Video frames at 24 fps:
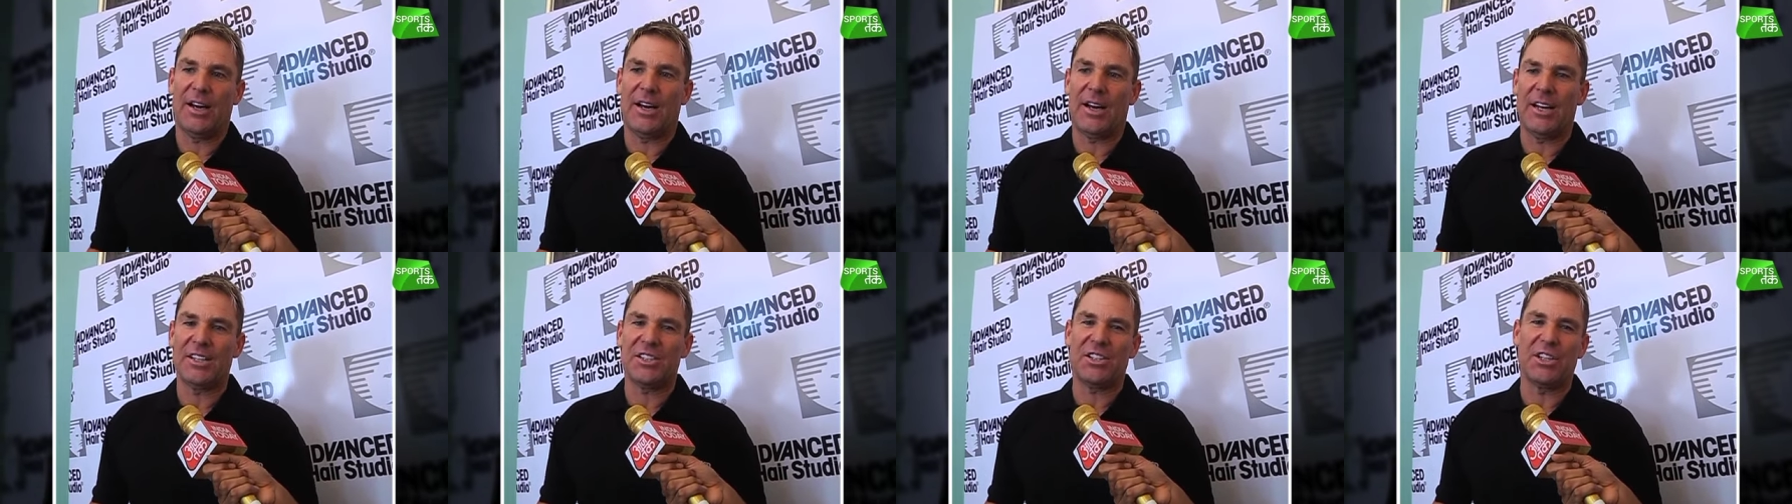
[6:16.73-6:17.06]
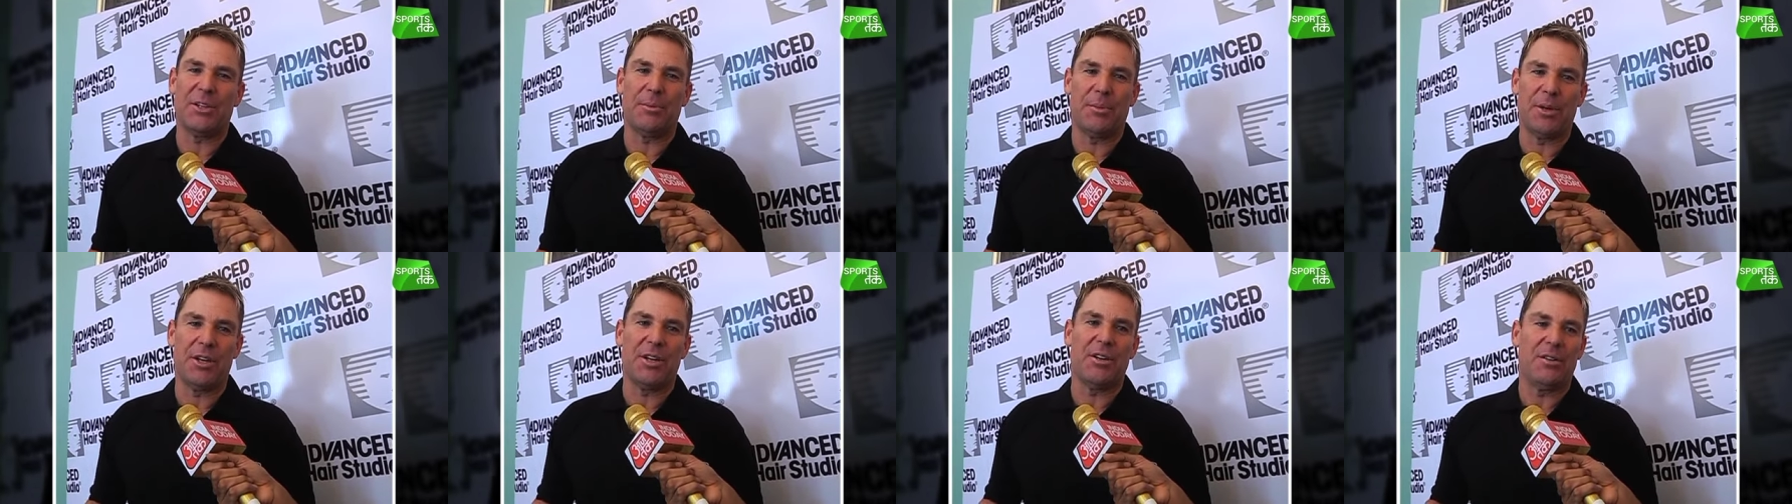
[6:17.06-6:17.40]

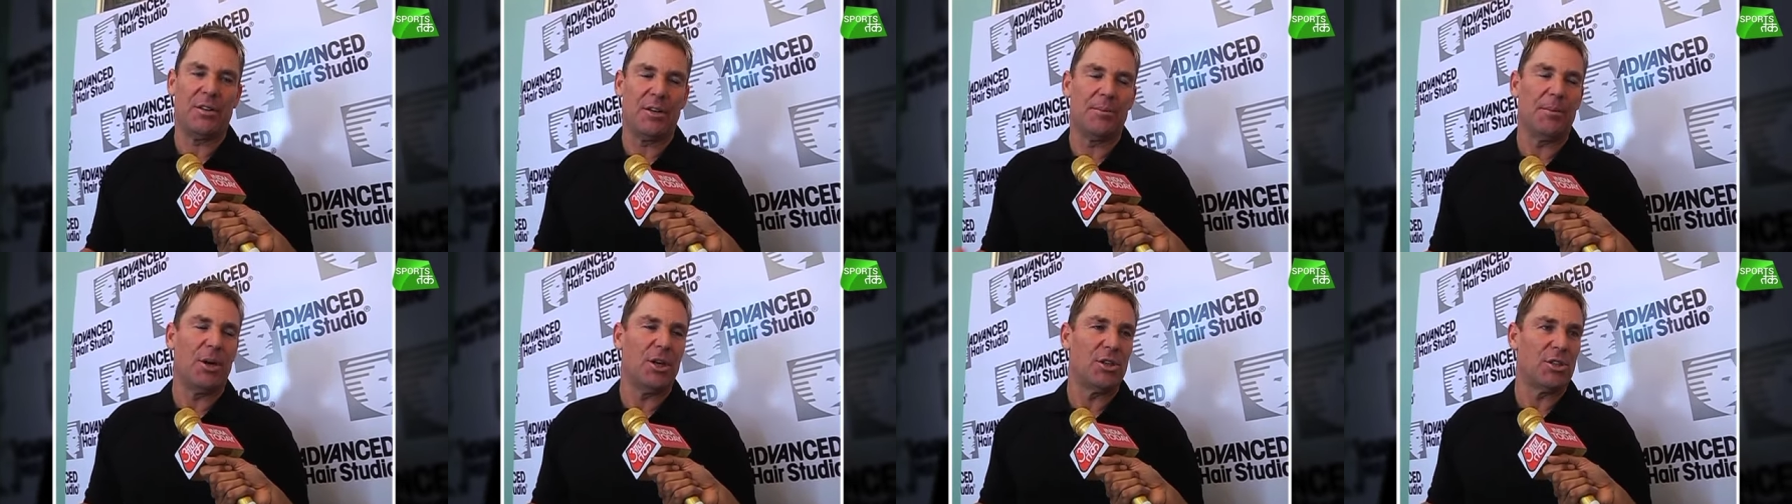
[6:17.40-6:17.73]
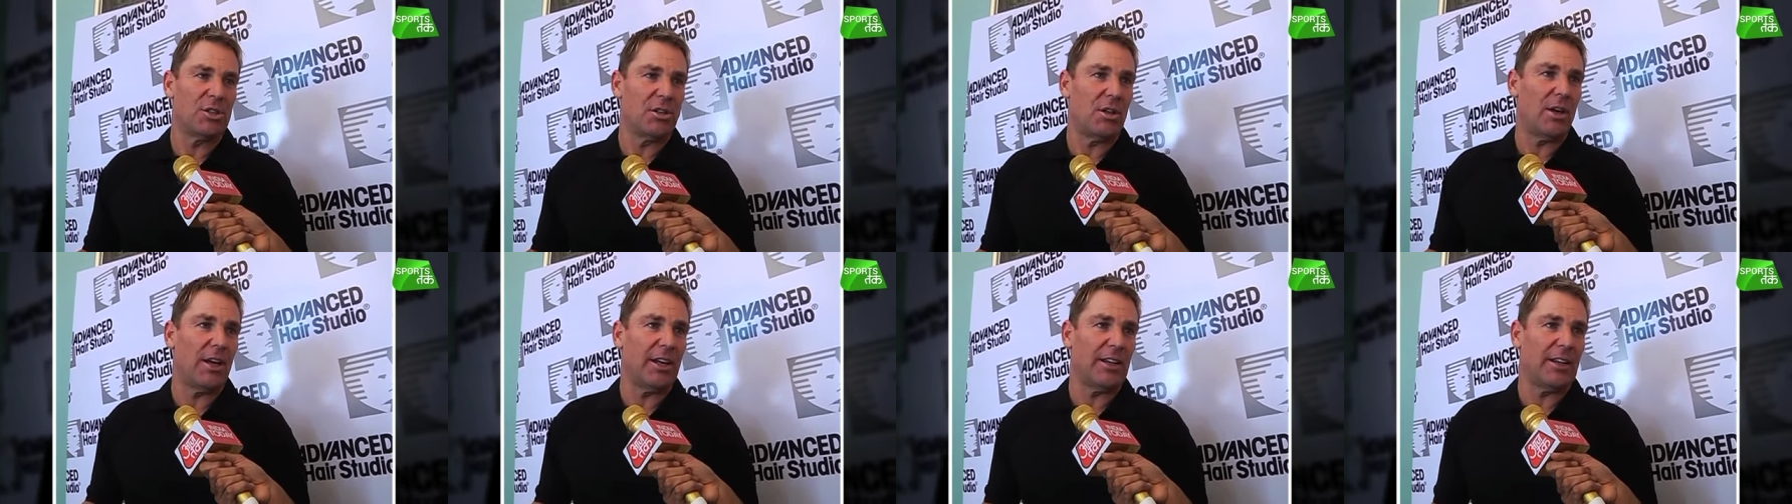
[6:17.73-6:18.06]
RCB are
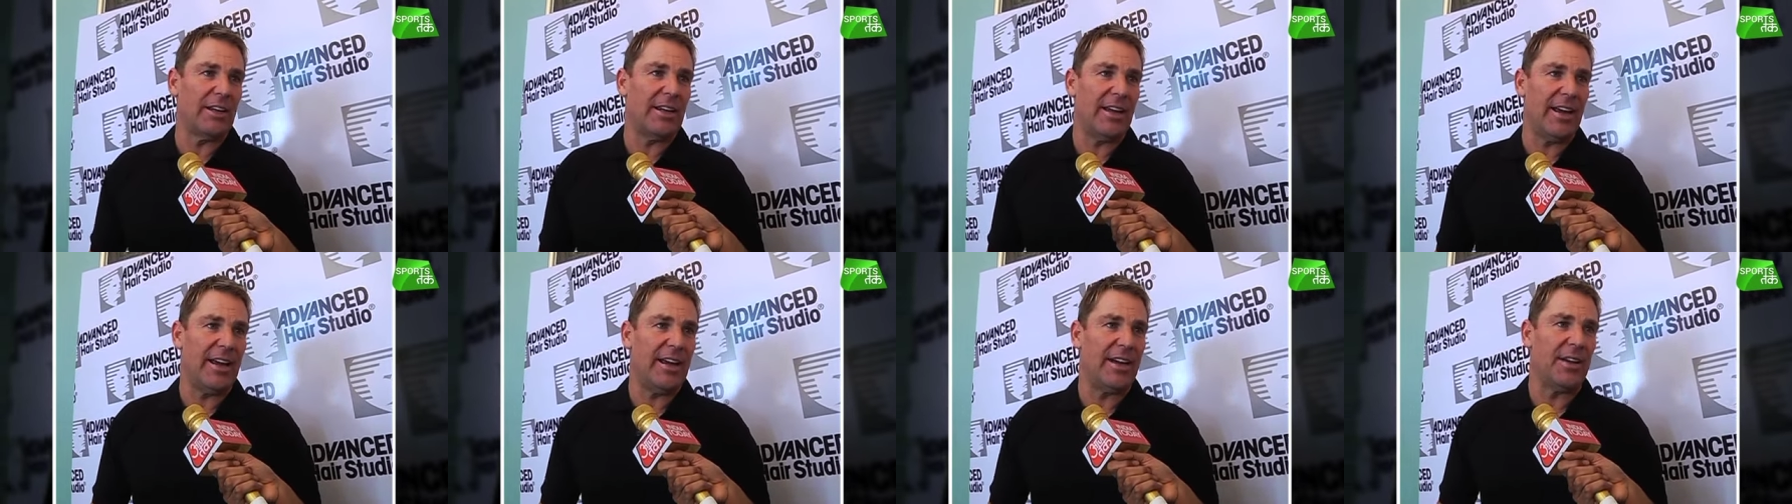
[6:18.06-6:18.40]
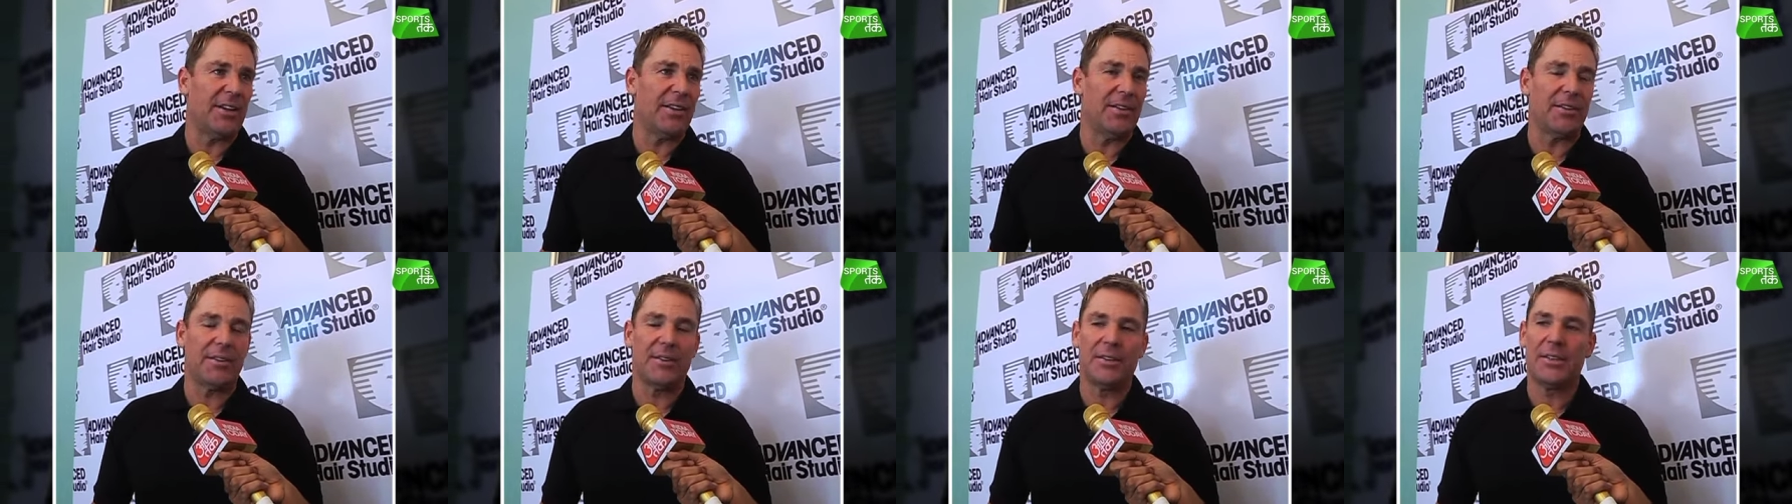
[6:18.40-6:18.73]
most likely out.